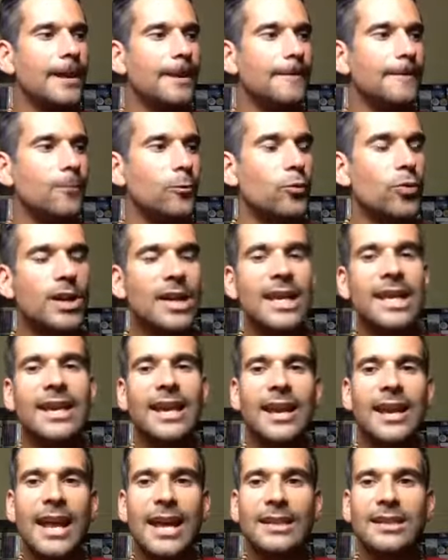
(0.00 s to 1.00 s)
really
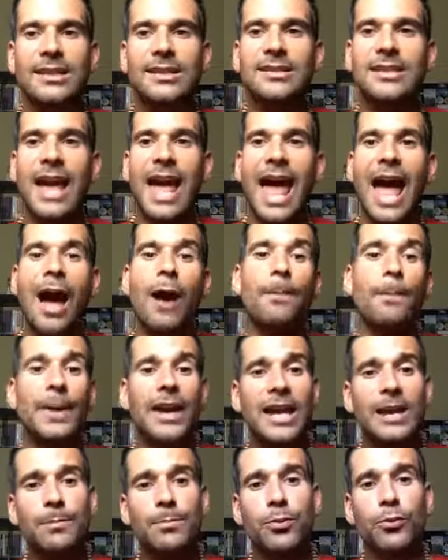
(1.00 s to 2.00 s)
connecting to how
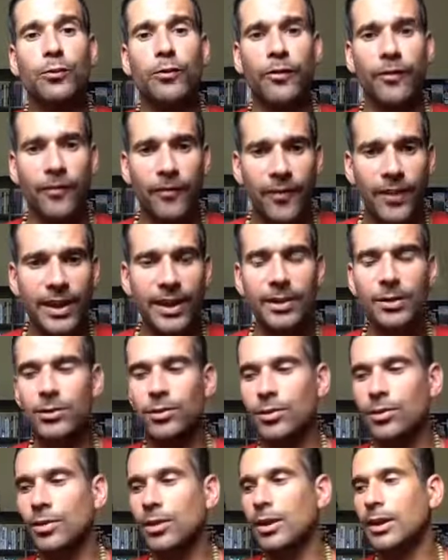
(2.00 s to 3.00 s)
people
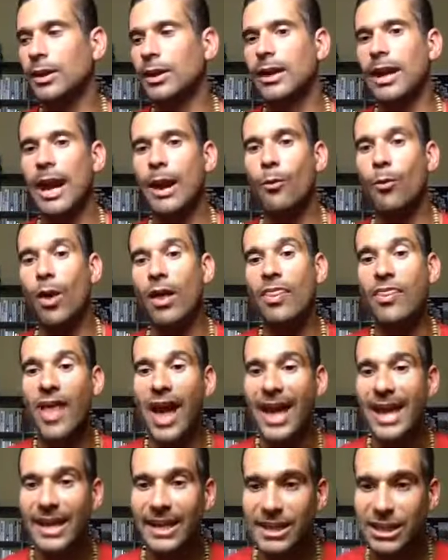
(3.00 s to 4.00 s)
feel and what
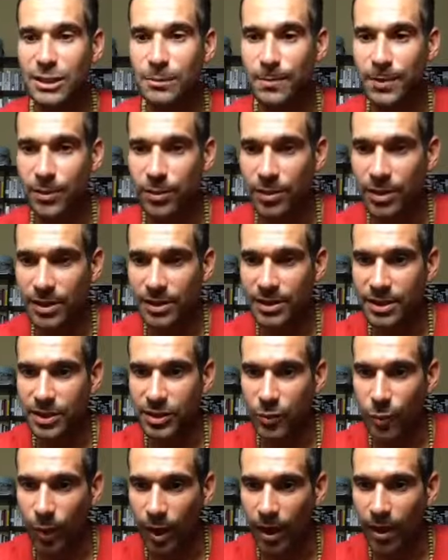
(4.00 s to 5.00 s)
they experience
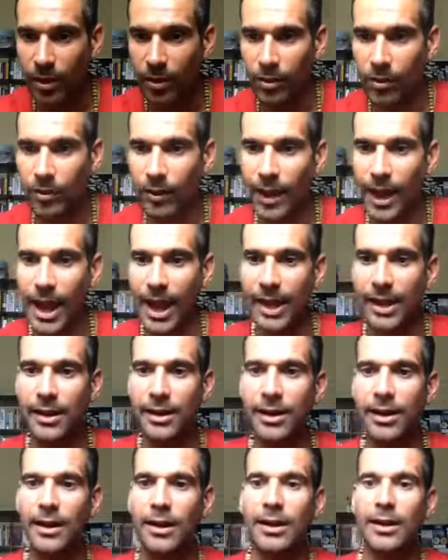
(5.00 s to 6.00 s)
as well,
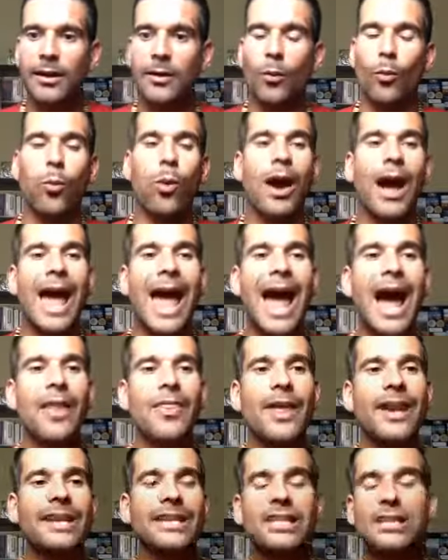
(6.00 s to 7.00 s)
and how
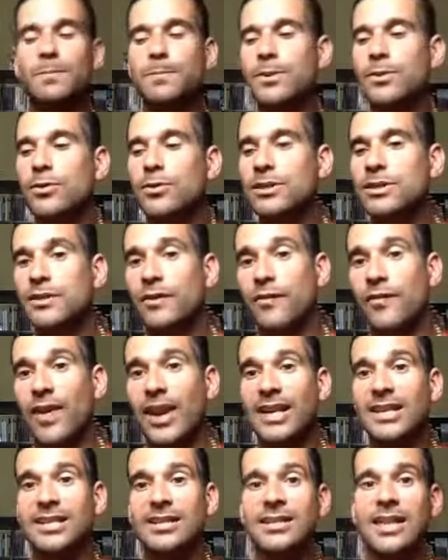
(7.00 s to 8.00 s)
that experience
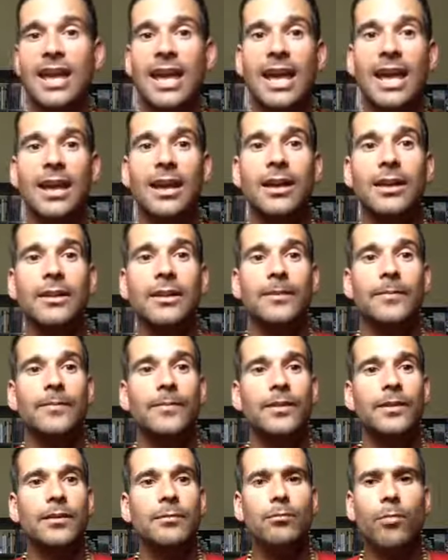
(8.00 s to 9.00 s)
affects their
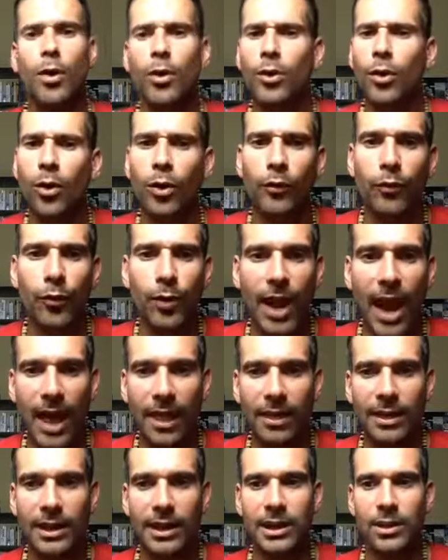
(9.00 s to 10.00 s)
model of
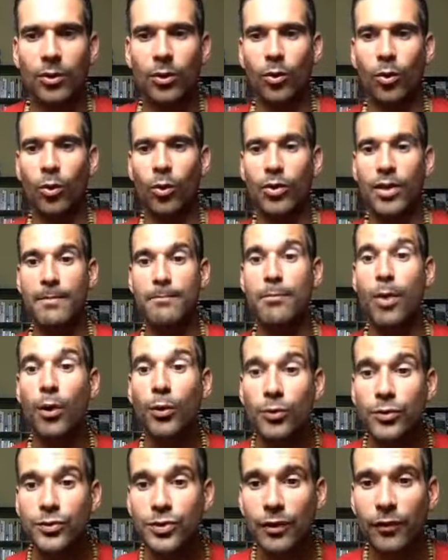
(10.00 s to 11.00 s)
reality or their
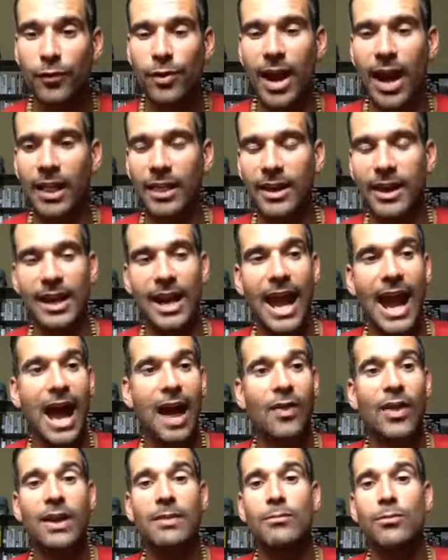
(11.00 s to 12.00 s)
models of reality and
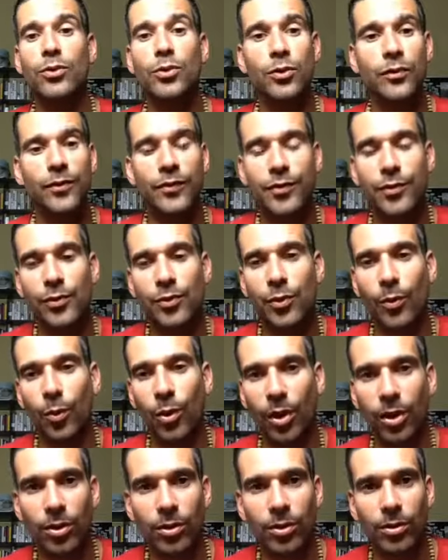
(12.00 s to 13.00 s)
how they move through the
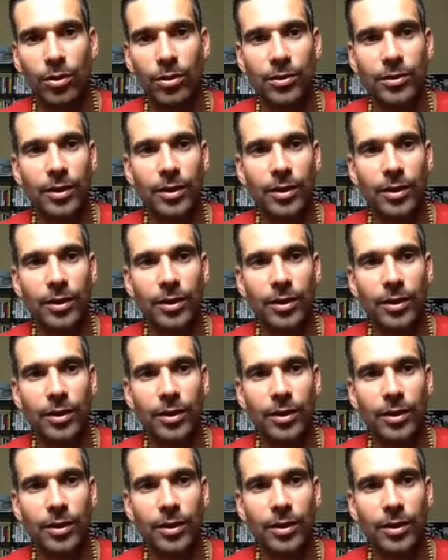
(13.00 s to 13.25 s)
world.